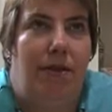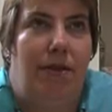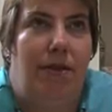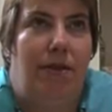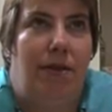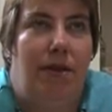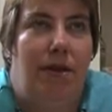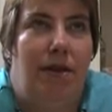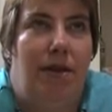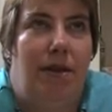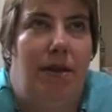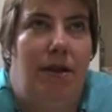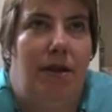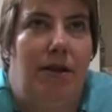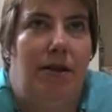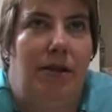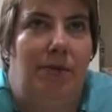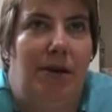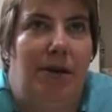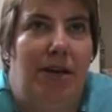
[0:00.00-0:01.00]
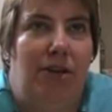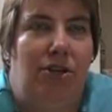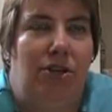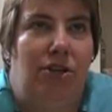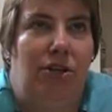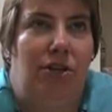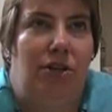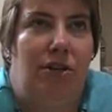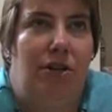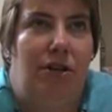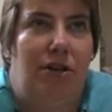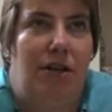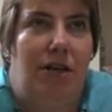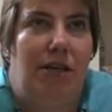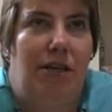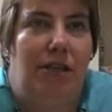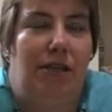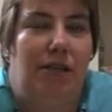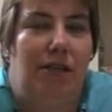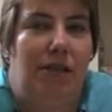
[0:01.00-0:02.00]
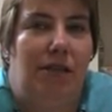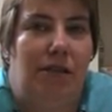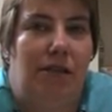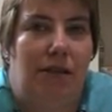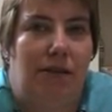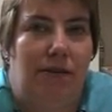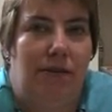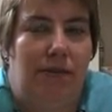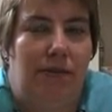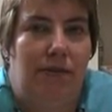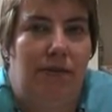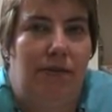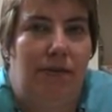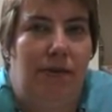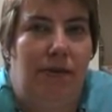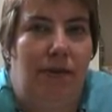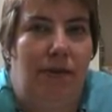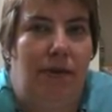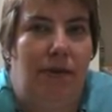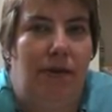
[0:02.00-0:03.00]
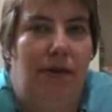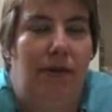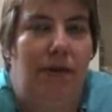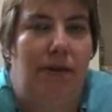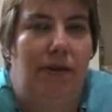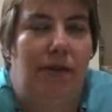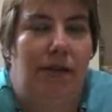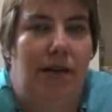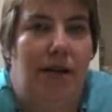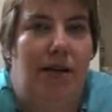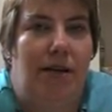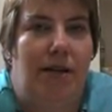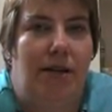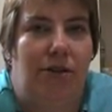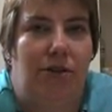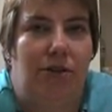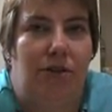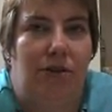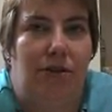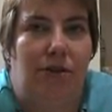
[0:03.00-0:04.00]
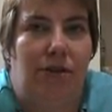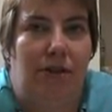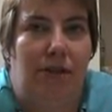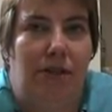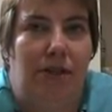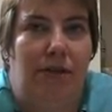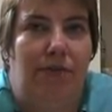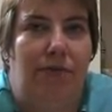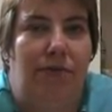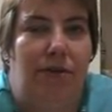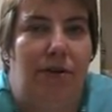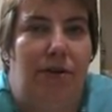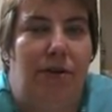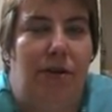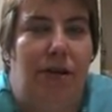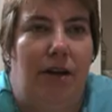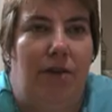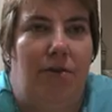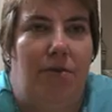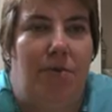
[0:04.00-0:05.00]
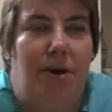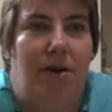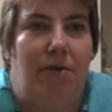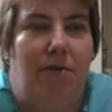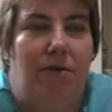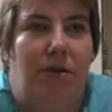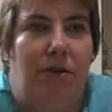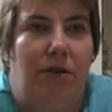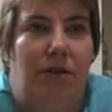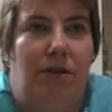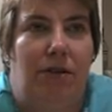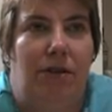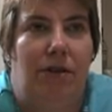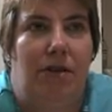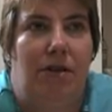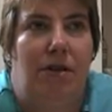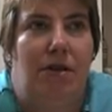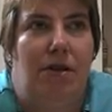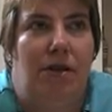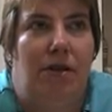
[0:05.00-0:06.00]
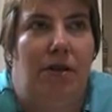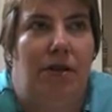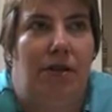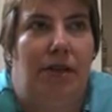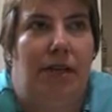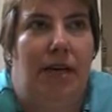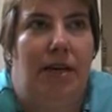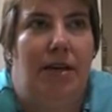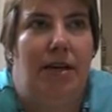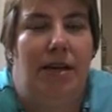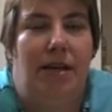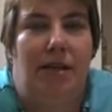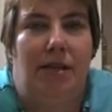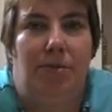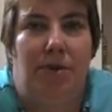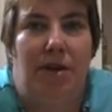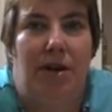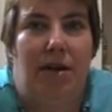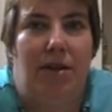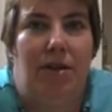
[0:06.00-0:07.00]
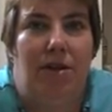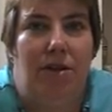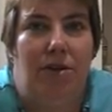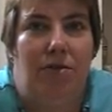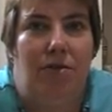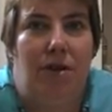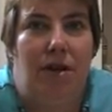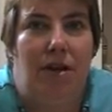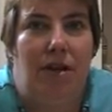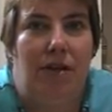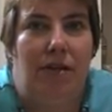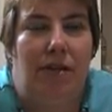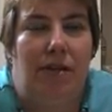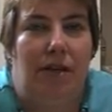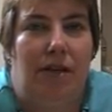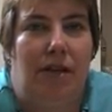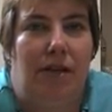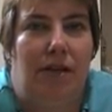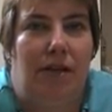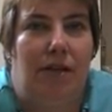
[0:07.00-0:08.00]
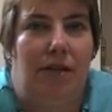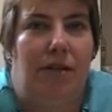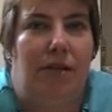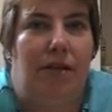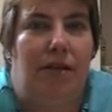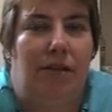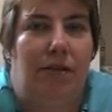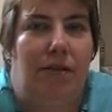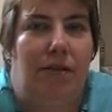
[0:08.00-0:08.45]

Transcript: The inspection isn't. The standards are different. They're about 10 years behind the UK standards.